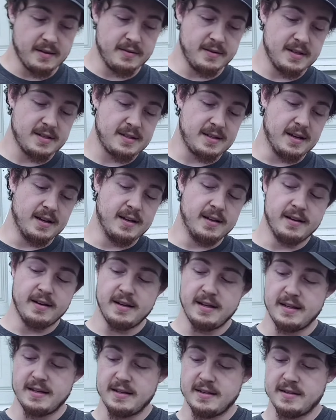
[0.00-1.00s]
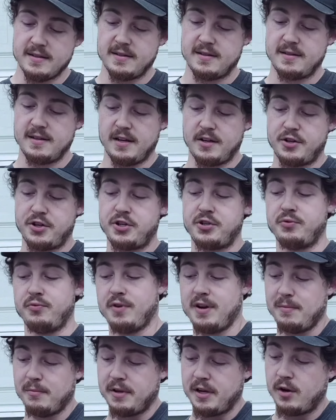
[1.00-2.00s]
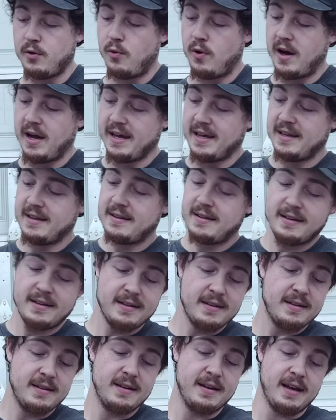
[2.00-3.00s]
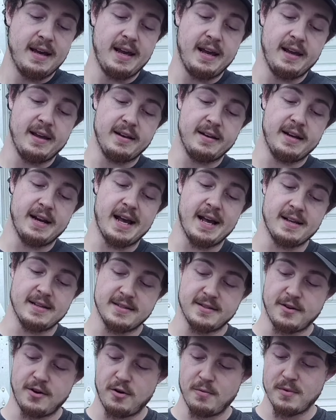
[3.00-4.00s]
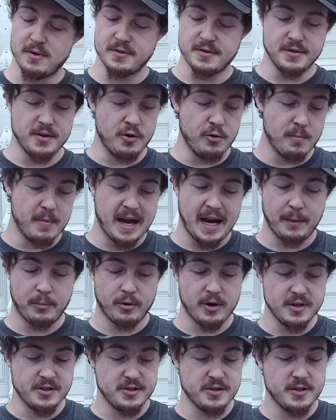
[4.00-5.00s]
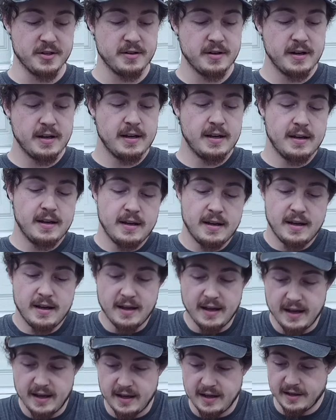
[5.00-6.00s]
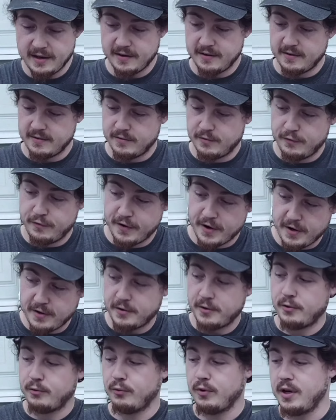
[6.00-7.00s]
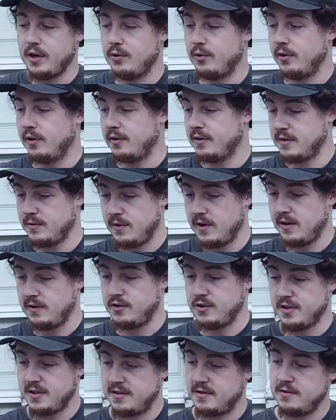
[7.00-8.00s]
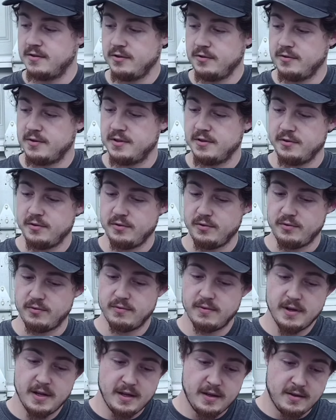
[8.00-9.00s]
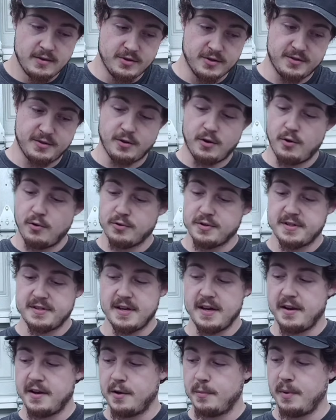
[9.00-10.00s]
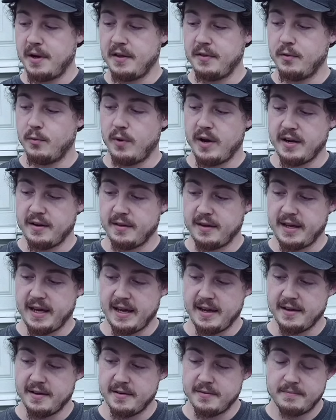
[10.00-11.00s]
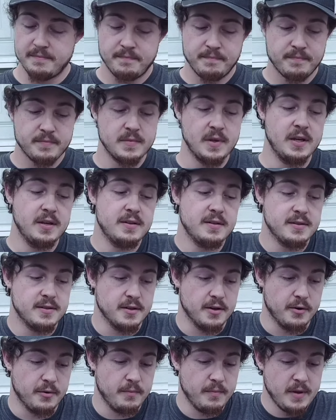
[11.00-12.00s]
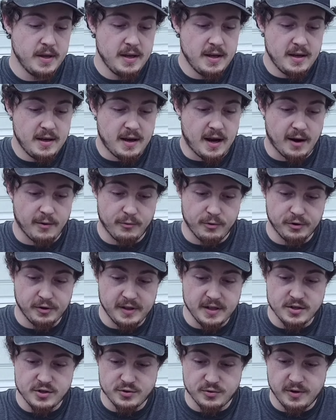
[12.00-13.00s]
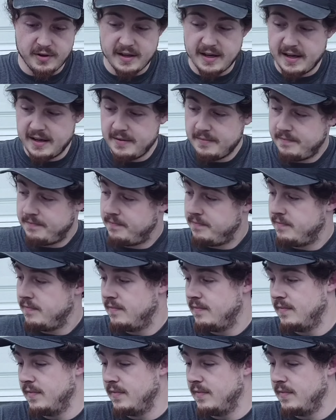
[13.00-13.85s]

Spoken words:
this gun is extremely quiet, and it has almost no back pressure and very little recoil as well, just due to just the whole setup and the weight of the can. So I really enjoy that.